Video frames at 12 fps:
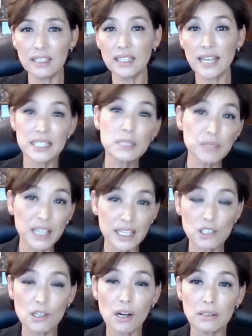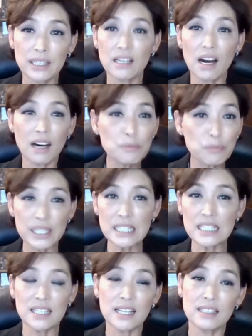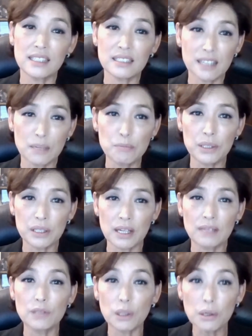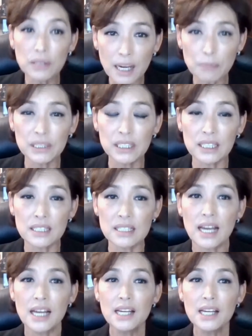the SBA saw an unprecedented number of loan applicants.